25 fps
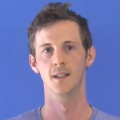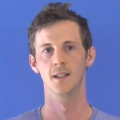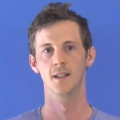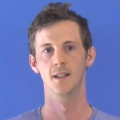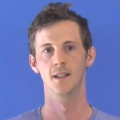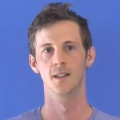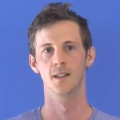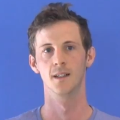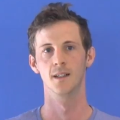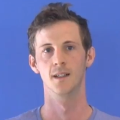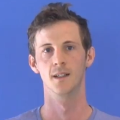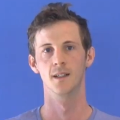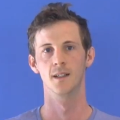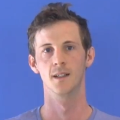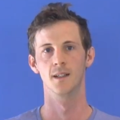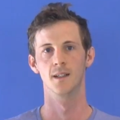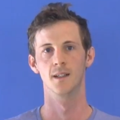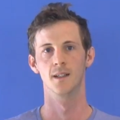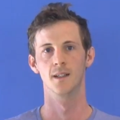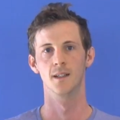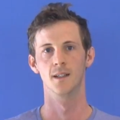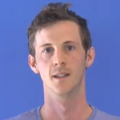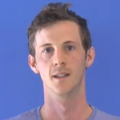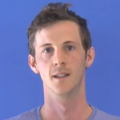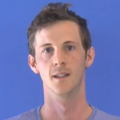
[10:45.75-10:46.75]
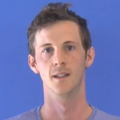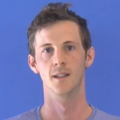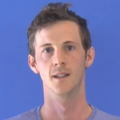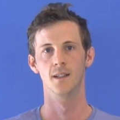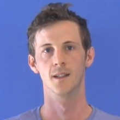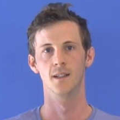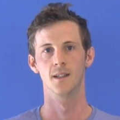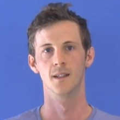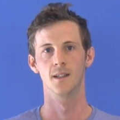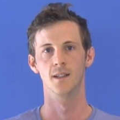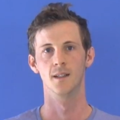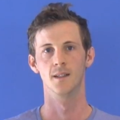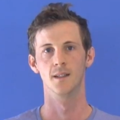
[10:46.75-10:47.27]

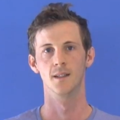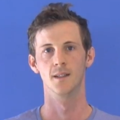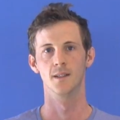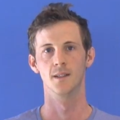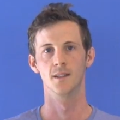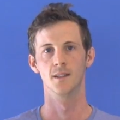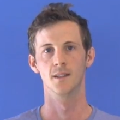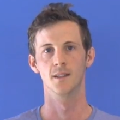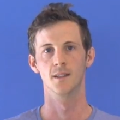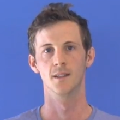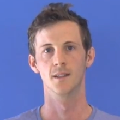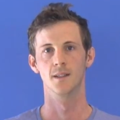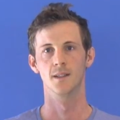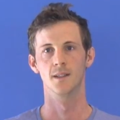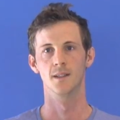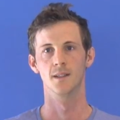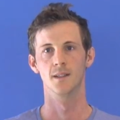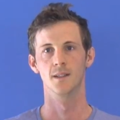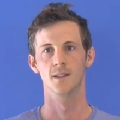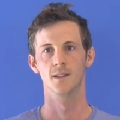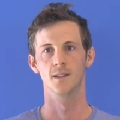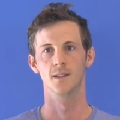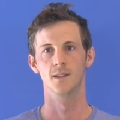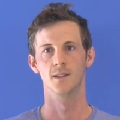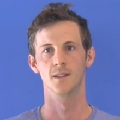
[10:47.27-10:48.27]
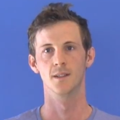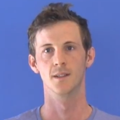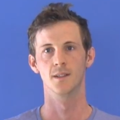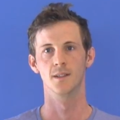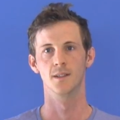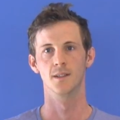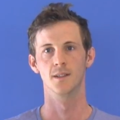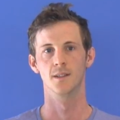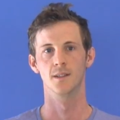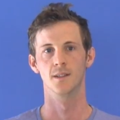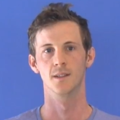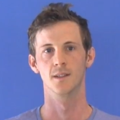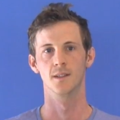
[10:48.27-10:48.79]

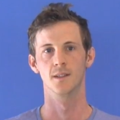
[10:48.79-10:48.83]
(silence)